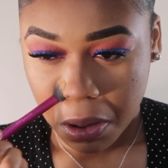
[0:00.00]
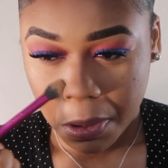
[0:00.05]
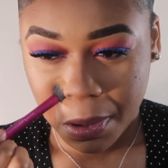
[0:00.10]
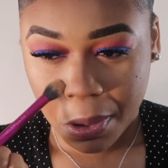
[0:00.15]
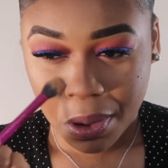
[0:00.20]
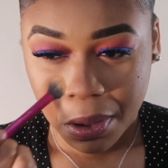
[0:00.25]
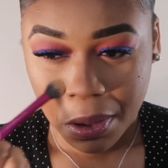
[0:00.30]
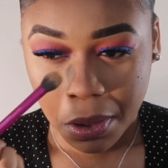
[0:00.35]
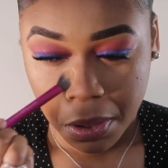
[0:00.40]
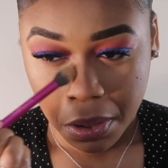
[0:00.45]
my
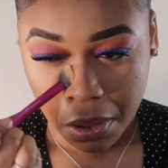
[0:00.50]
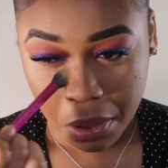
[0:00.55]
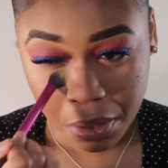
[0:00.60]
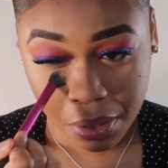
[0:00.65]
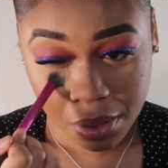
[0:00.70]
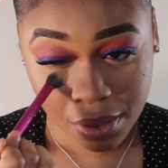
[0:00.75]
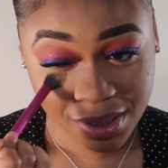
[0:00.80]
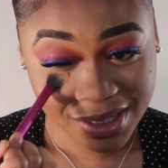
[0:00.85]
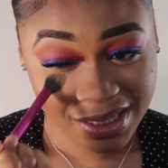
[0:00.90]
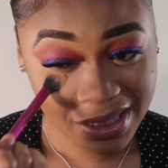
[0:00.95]
Fenty
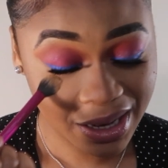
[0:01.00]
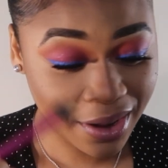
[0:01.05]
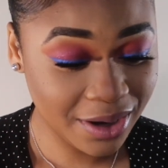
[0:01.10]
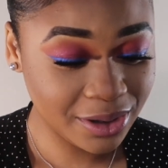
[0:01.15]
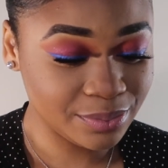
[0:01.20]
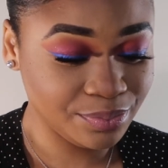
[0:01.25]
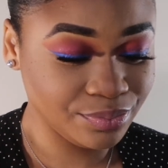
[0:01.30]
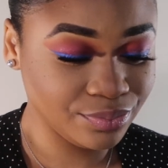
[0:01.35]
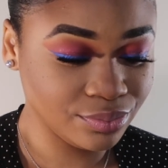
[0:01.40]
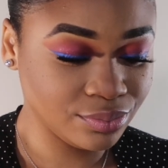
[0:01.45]
setting
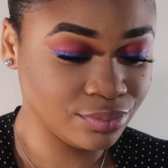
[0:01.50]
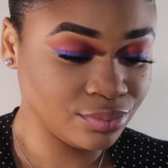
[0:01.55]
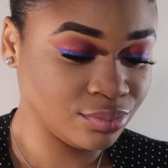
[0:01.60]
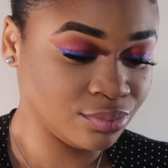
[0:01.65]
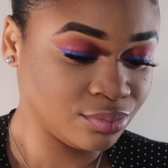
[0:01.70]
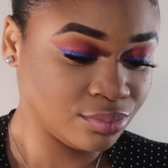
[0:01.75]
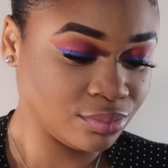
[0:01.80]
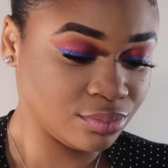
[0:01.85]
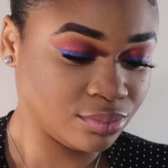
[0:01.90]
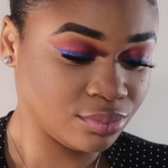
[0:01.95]
powder to
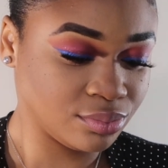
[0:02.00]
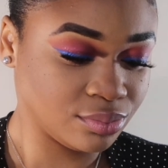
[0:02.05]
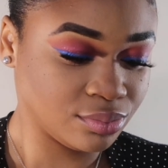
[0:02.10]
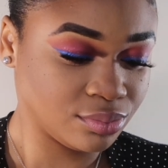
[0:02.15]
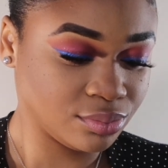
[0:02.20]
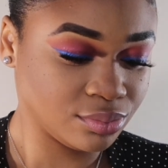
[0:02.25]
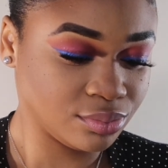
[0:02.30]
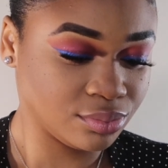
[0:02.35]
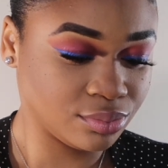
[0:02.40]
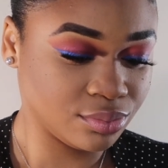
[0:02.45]
set
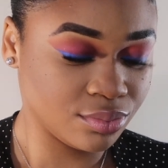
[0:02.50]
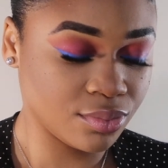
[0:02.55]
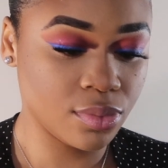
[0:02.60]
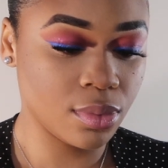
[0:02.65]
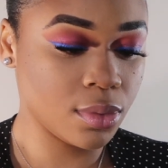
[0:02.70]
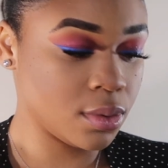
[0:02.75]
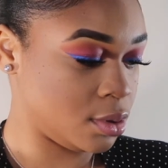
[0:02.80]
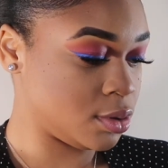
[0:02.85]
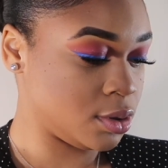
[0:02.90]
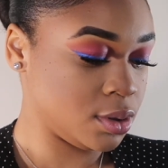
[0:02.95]
my
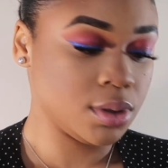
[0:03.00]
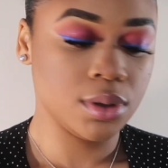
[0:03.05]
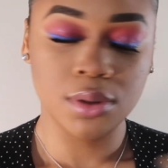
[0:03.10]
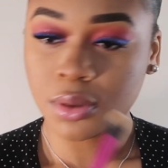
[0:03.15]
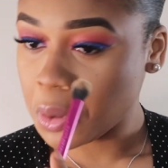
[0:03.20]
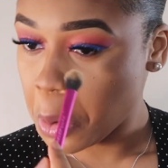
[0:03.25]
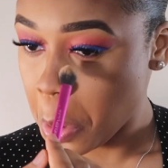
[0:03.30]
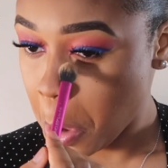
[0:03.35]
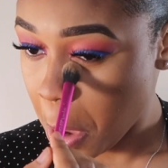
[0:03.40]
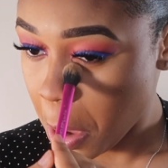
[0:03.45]
face,
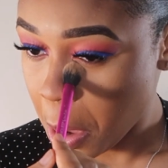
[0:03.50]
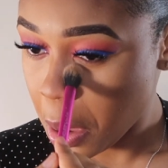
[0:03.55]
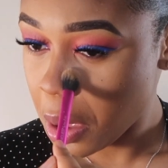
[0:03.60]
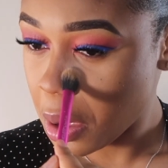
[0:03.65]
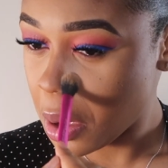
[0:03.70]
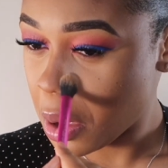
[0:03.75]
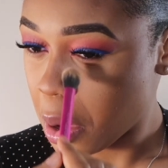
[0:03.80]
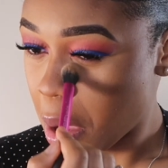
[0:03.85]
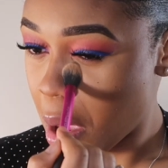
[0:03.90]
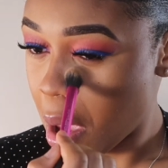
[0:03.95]

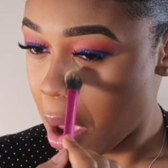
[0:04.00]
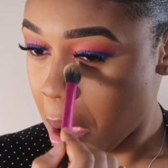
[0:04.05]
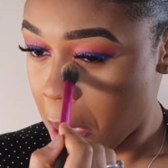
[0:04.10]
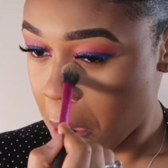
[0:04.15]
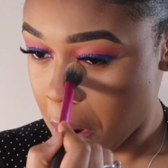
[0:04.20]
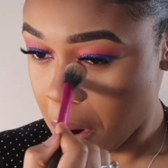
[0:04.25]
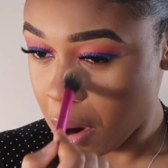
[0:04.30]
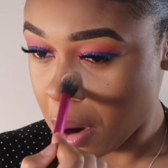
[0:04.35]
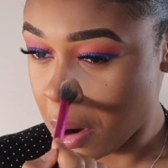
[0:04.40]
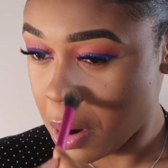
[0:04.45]
and
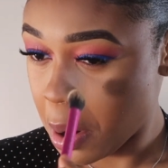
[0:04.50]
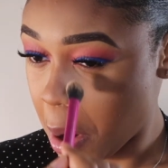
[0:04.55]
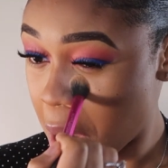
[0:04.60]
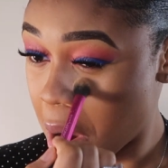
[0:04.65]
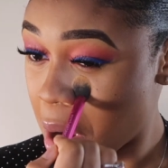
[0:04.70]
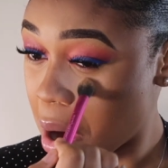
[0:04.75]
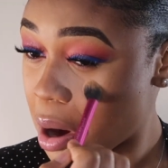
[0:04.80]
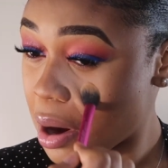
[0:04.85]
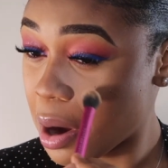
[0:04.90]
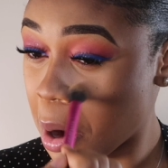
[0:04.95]
I'm just going to
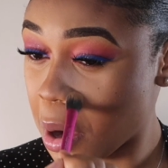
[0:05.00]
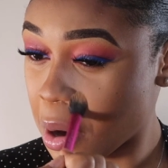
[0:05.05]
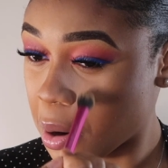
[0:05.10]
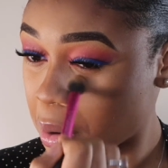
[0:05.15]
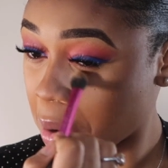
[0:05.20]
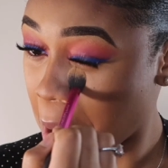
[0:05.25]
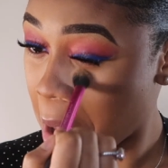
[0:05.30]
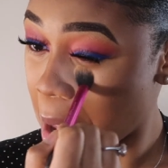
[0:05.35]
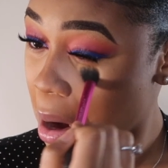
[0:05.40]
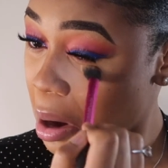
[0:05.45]
be
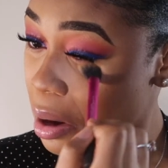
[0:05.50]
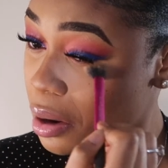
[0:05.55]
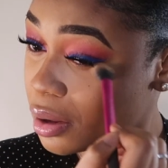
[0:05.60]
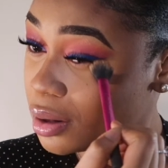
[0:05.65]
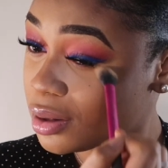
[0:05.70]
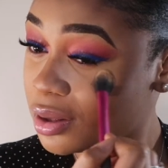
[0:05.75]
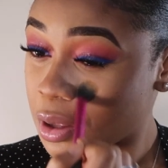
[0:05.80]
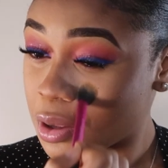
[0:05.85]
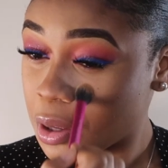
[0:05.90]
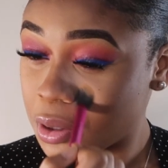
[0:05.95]
dabbing in the
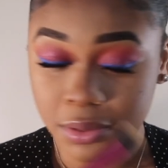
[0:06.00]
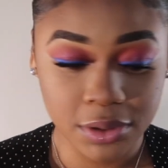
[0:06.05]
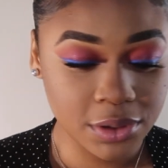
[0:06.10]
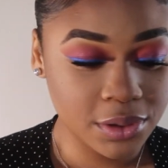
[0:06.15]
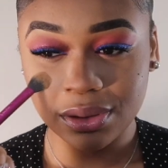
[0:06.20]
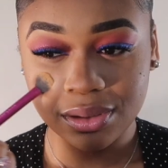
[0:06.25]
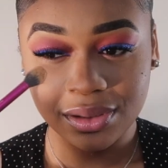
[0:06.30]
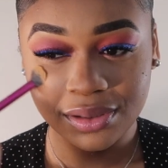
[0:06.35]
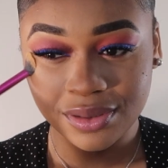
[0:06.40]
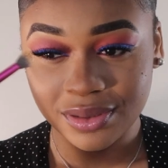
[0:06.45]
product
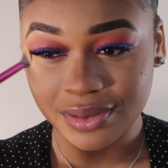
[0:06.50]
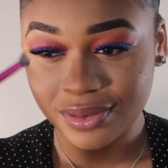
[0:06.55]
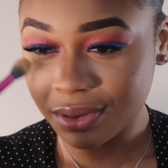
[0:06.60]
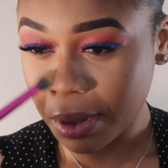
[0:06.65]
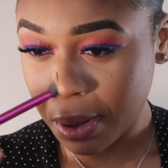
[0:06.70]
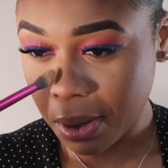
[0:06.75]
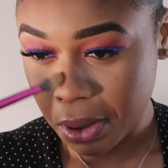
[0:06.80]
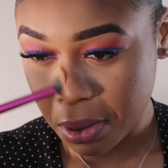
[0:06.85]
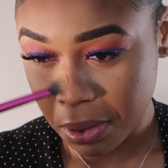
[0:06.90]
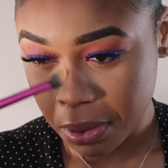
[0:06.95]
instead of
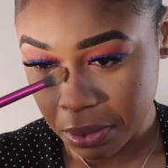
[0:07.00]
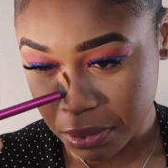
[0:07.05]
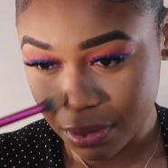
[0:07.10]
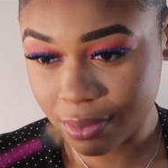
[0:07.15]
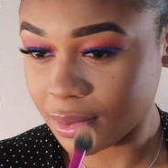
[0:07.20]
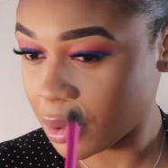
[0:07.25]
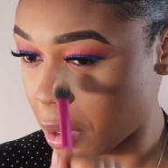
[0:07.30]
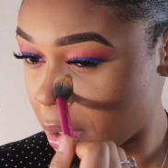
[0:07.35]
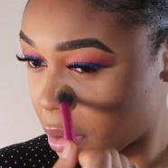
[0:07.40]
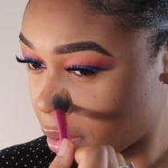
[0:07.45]

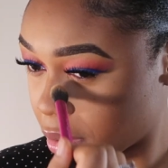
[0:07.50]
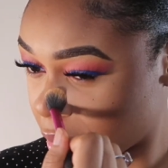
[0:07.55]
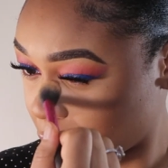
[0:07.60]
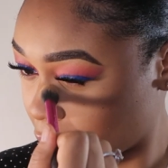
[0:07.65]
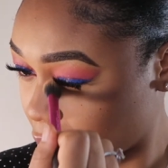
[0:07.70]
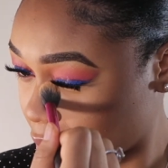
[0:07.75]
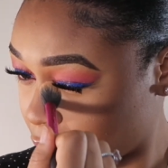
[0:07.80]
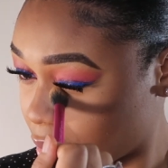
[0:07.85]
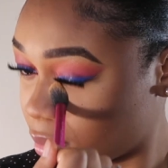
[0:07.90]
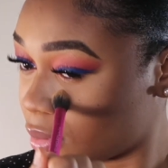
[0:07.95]
baking.
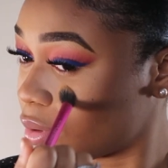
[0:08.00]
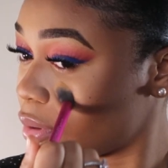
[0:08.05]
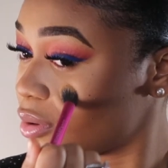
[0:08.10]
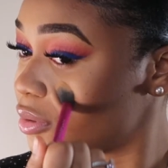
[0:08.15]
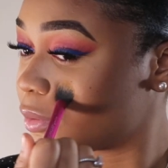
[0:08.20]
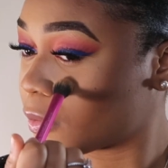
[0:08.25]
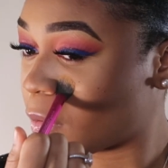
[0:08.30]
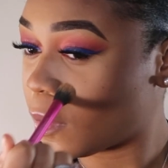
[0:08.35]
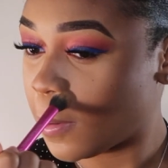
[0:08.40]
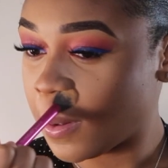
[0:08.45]
I
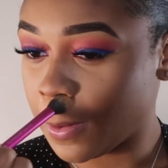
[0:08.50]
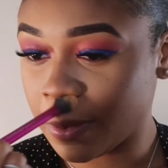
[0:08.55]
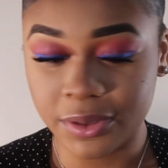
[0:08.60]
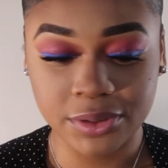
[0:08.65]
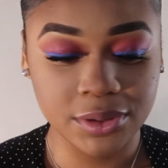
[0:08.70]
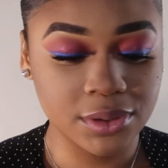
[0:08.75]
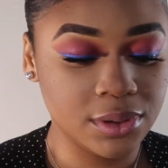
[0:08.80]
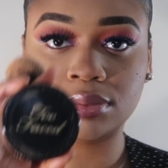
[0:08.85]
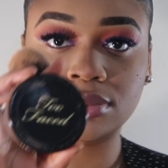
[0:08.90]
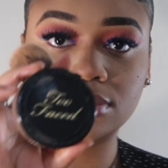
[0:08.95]
will bake
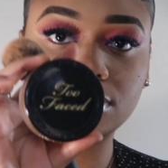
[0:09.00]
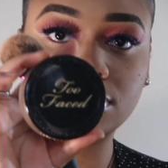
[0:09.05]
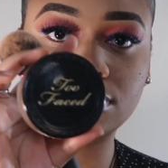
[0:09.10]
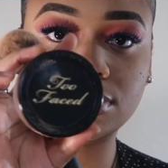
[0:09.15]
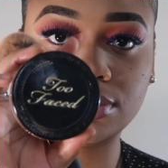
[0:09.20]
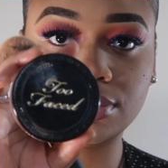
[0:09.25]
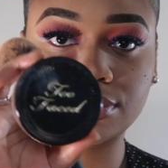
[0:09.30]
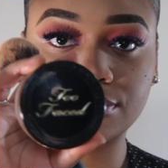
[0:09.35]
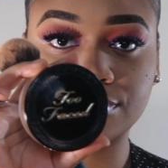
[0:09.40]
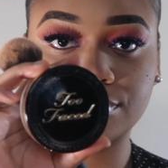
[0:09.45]

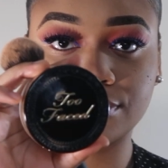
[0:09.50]
later.